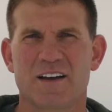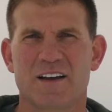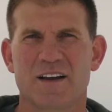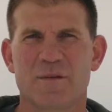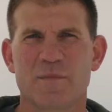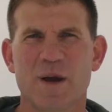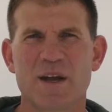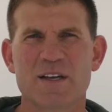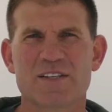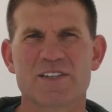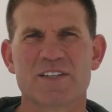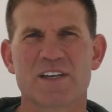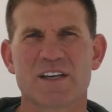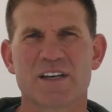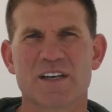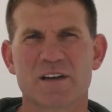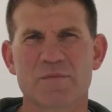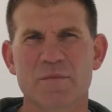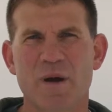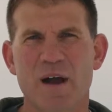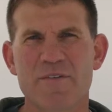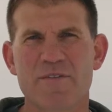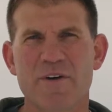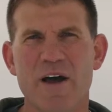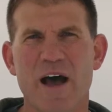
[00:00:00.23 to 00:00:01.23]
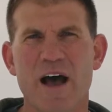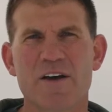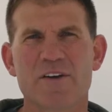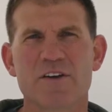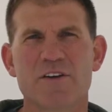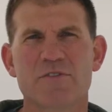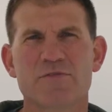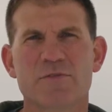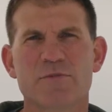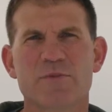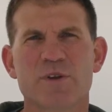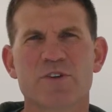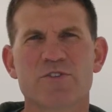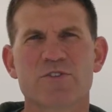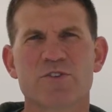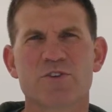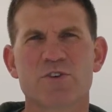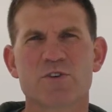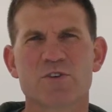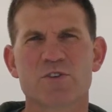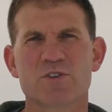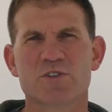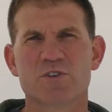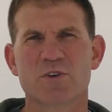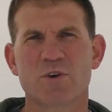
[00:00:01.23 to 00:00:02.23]
Am I seeking my value from the
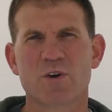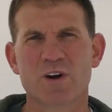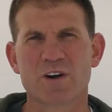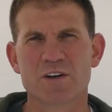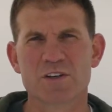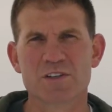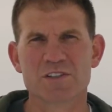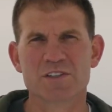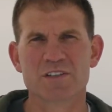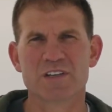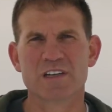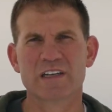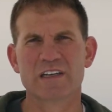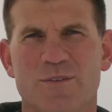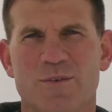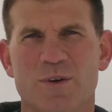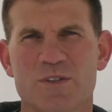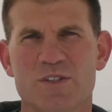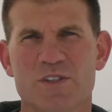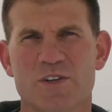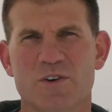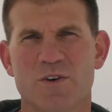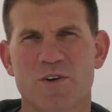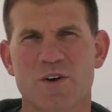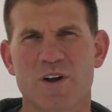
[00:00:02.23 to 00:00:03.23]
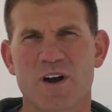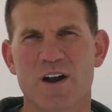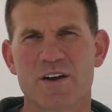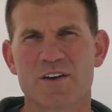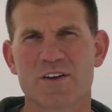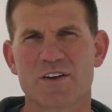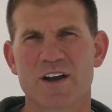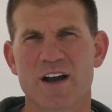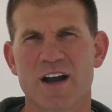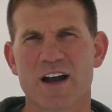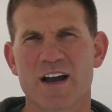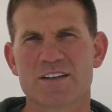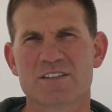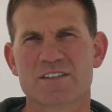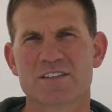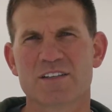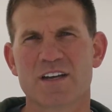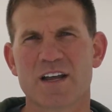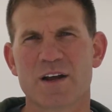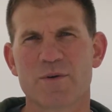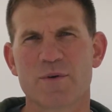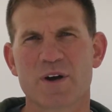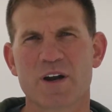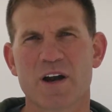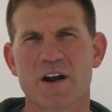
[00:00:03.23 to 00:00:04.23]
true source? What's going on, you guys?
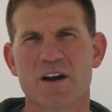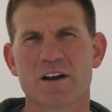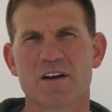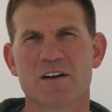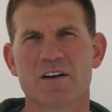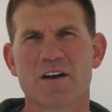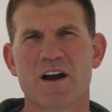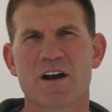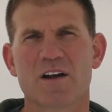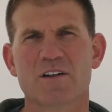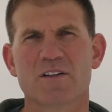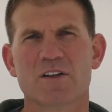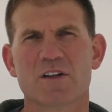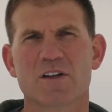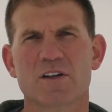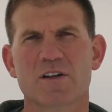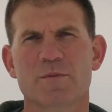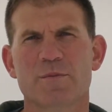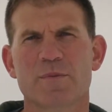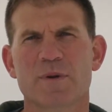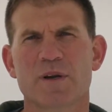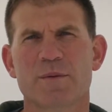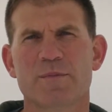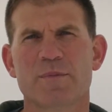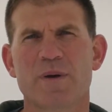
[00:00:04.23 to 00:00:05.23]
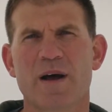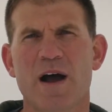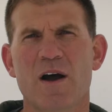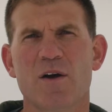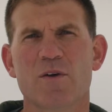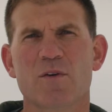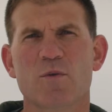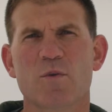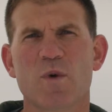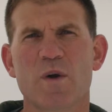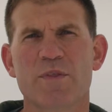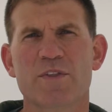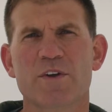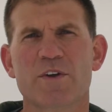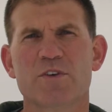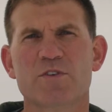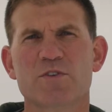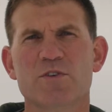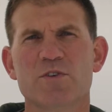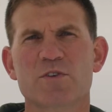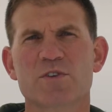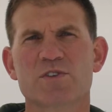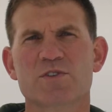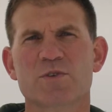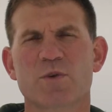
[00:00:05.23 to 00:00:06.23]
Today we're going to talk a little bit about what the
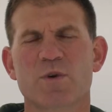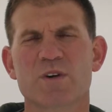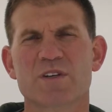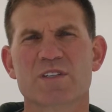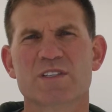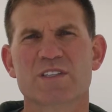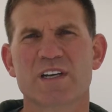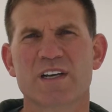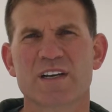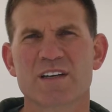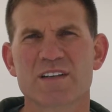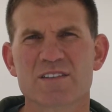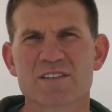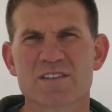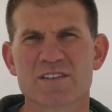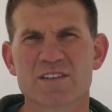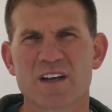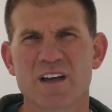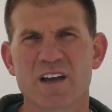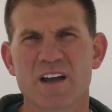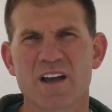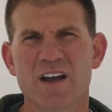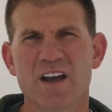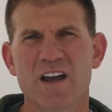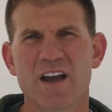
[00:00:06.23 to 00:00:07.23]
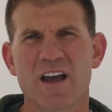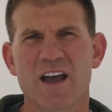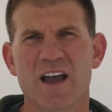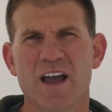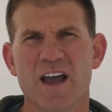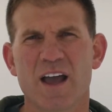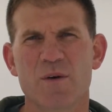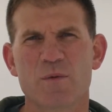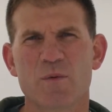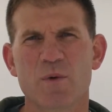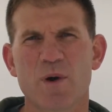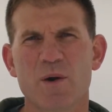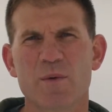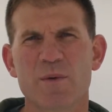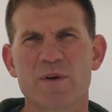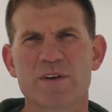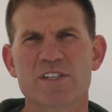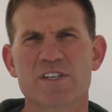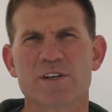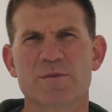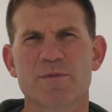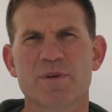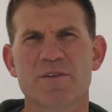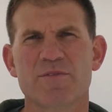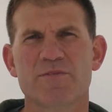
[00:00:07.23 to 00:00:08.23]
true source is and where we
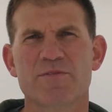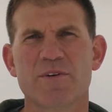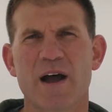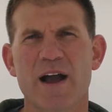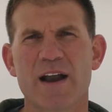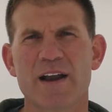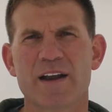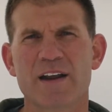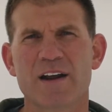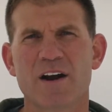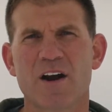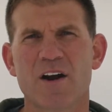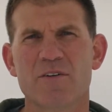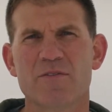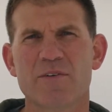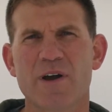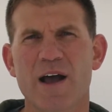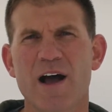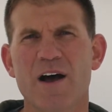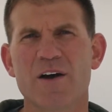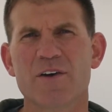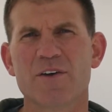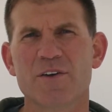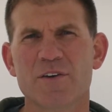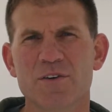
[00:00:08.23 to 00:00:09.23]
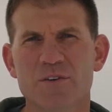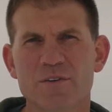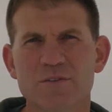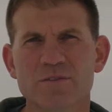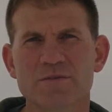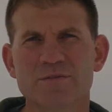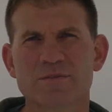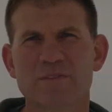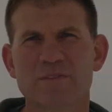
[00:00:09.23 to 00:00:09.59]
should be finding our value.